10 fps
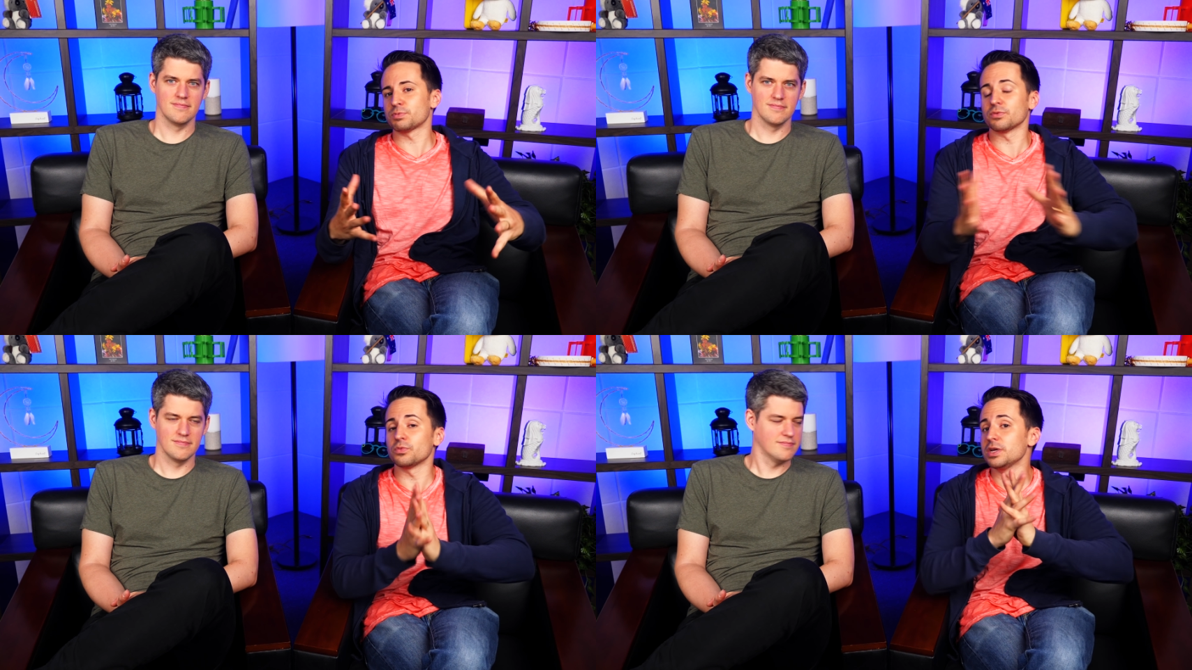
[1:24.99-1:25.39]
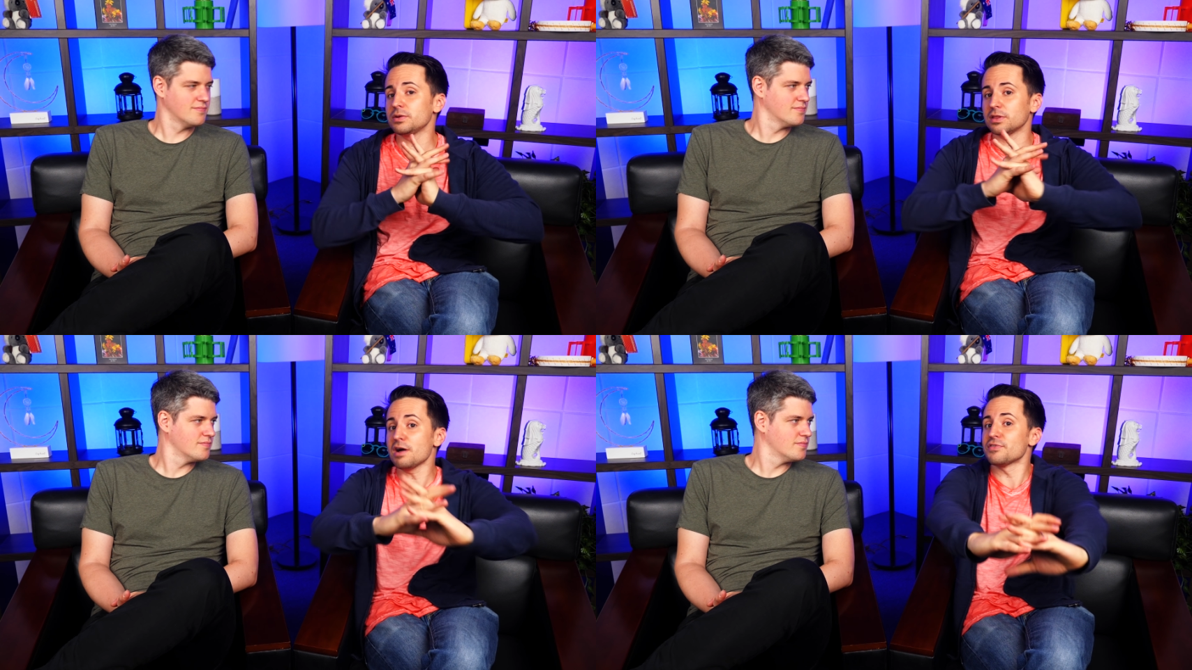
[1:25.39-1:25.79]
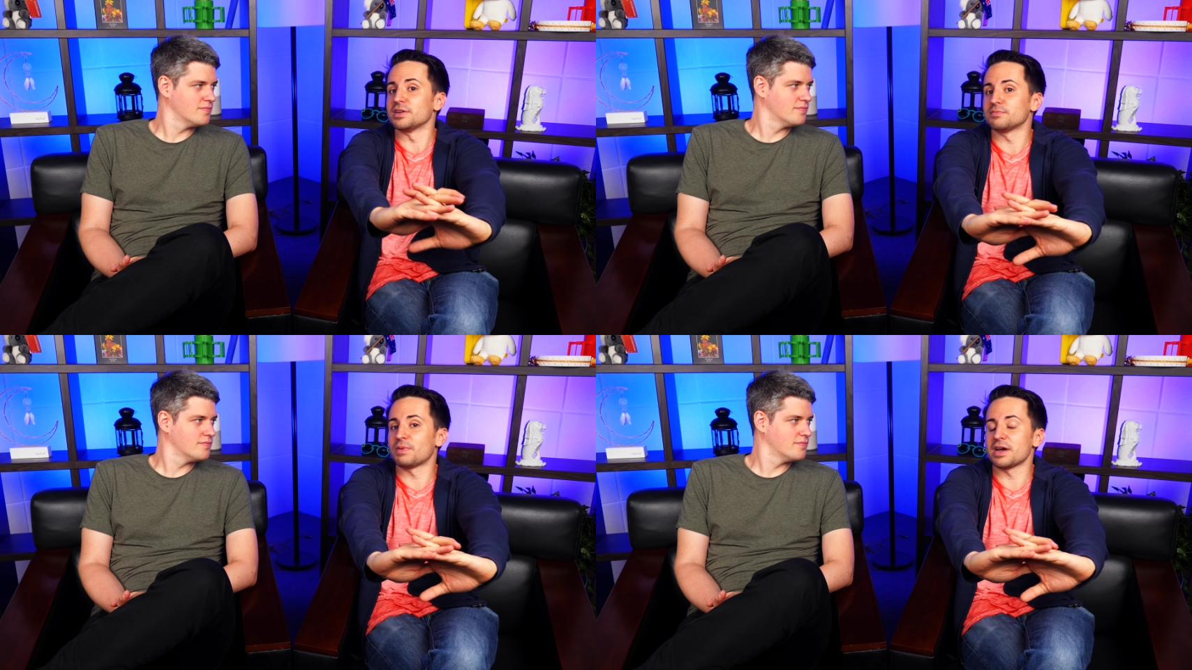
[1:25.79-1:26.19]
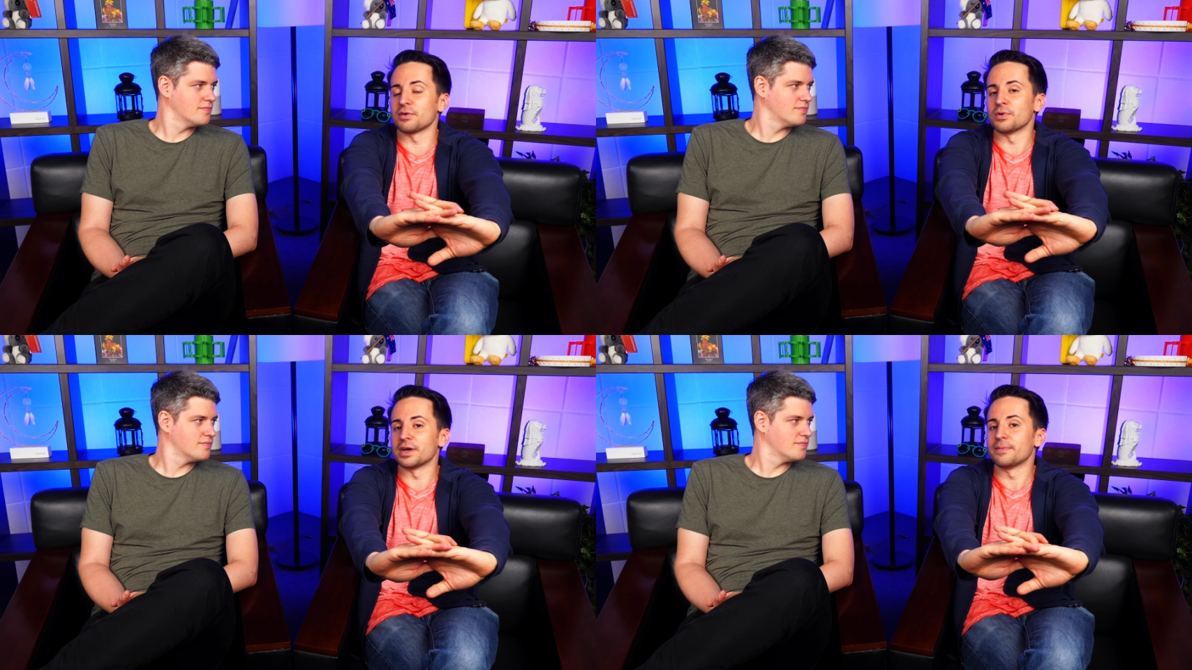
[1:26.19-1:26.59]
Speaker 1: But we love it, by
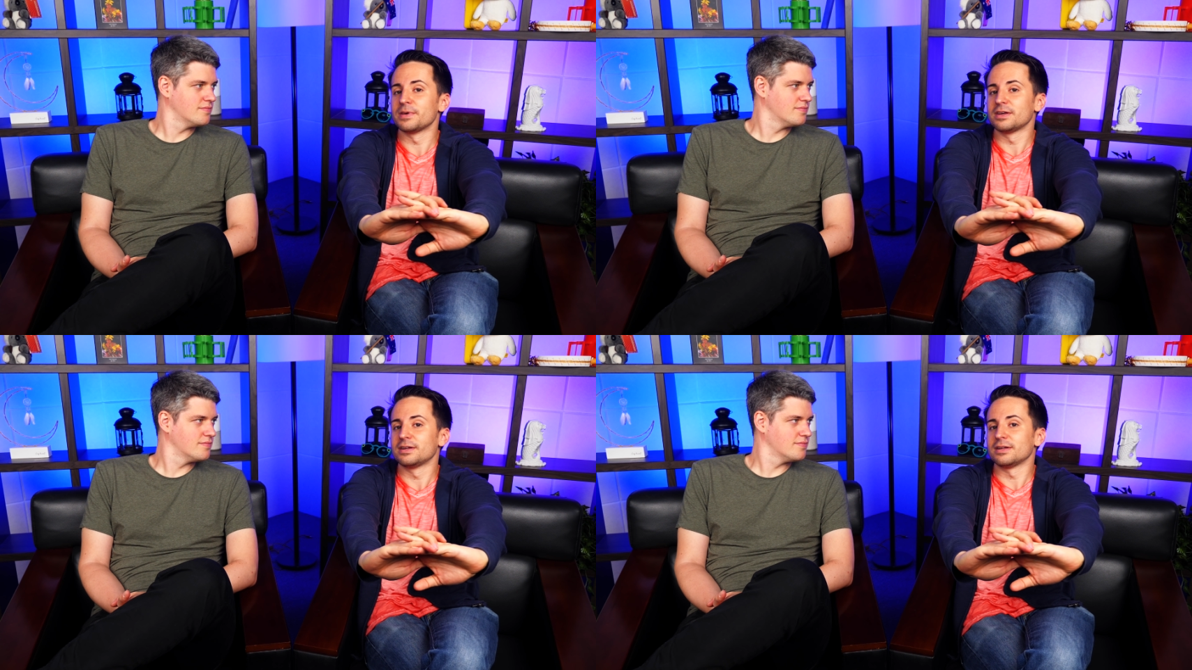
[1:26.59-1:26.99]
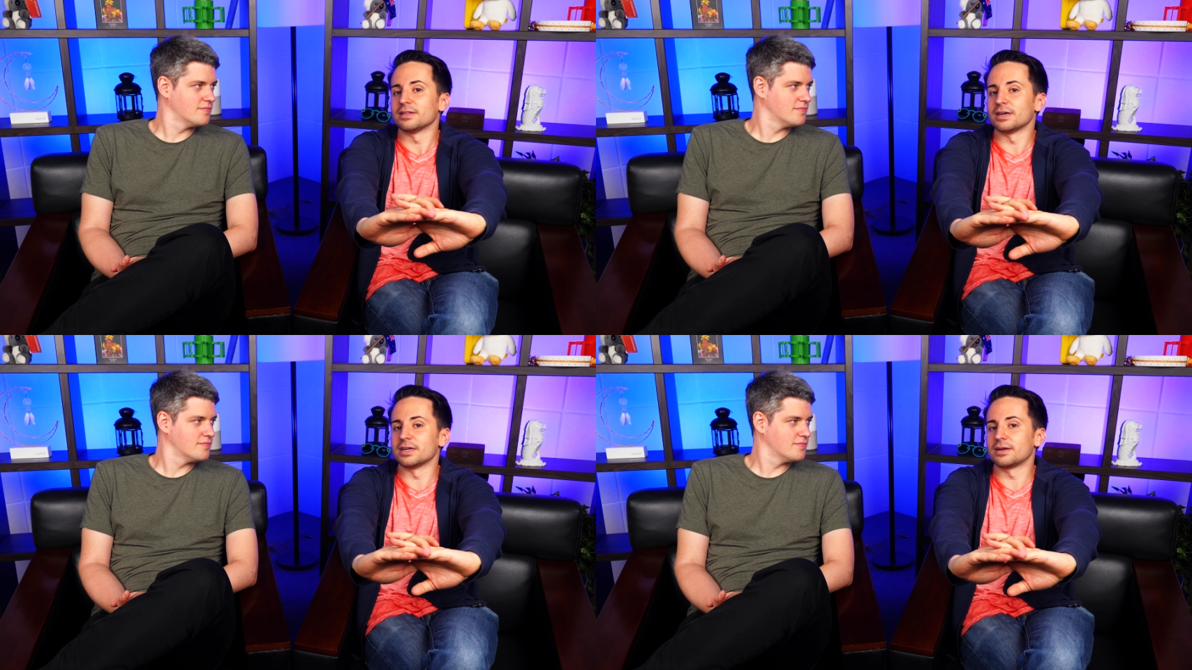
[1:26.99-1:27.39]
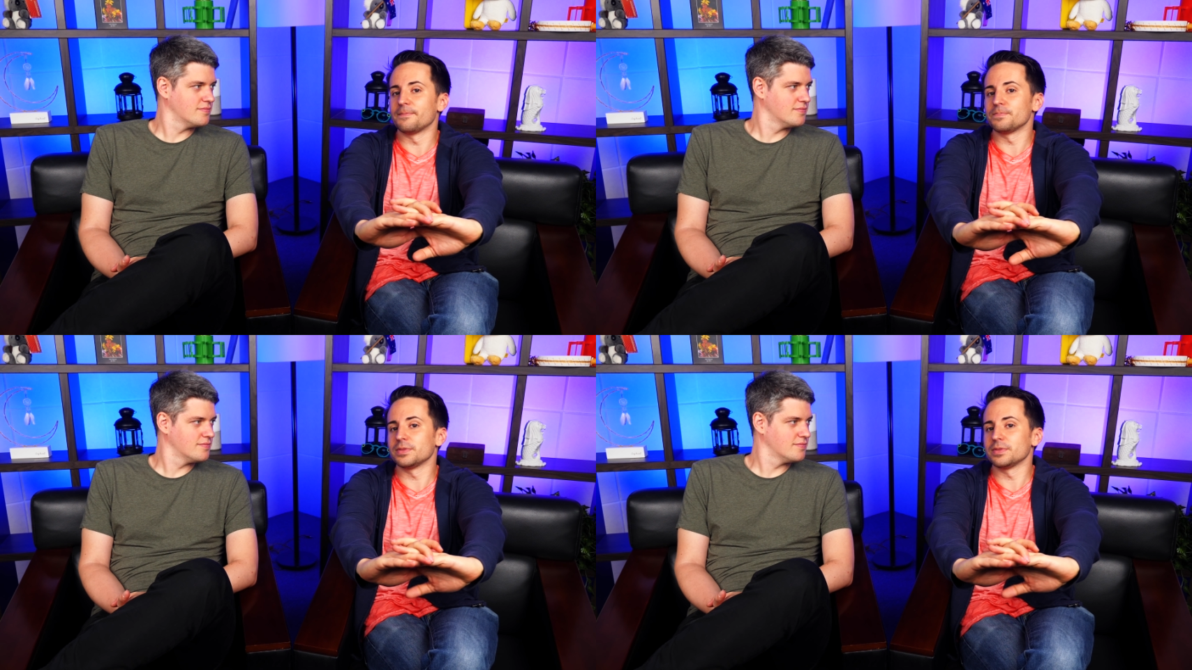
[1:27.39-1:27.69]
the way. Like,